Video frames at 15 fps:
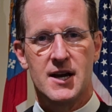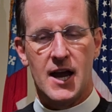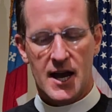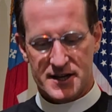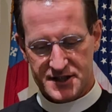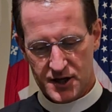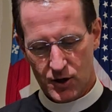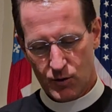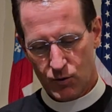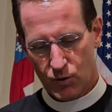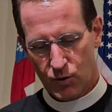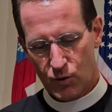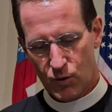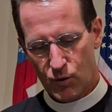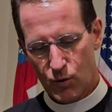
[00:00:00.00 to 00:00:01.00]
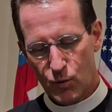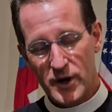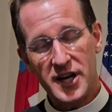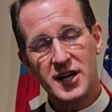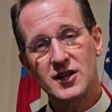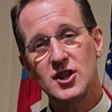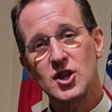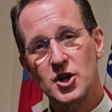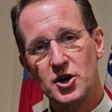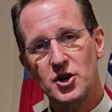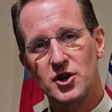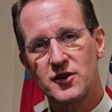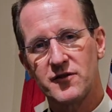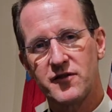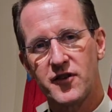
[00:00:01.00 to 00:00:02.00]
And so we can
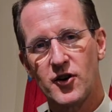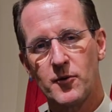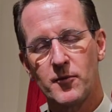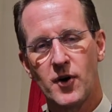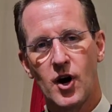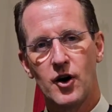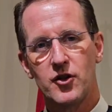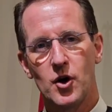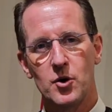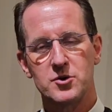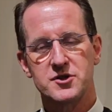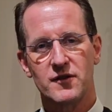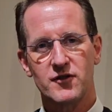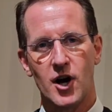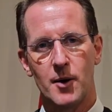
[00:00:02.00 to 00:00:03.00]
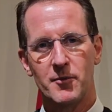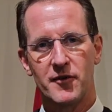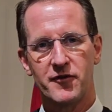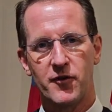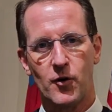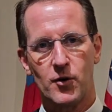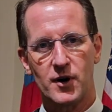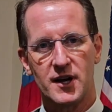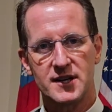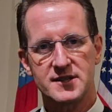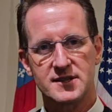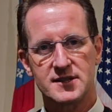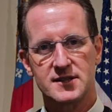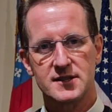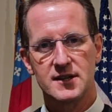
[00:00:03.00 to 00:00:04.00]
learn from those who've gone before
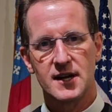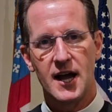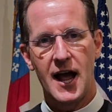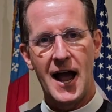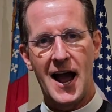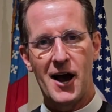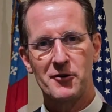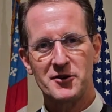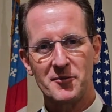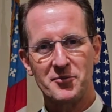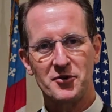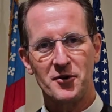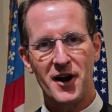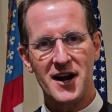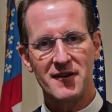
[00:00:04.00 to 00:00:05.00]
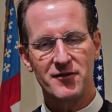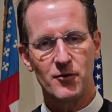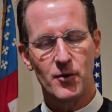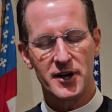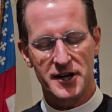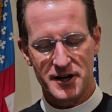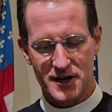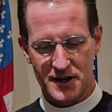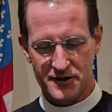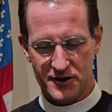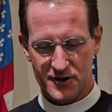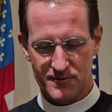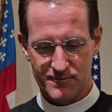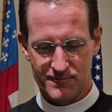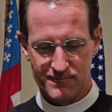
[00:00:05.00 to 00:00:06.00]
us how to pray for one another.